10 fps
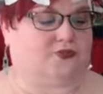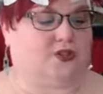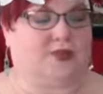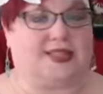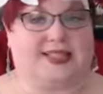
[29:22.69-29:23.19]

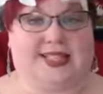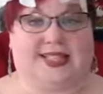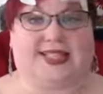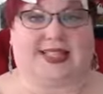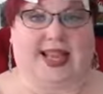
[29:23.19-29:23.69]
from
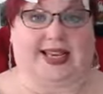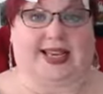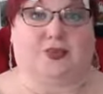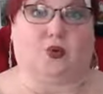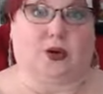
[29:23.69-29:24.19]
disease,
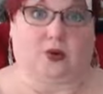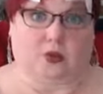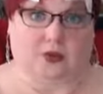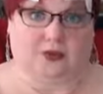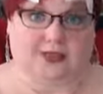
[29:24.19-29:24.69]
lightning,
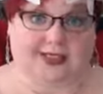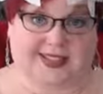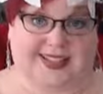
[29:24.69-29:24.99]
werewolves.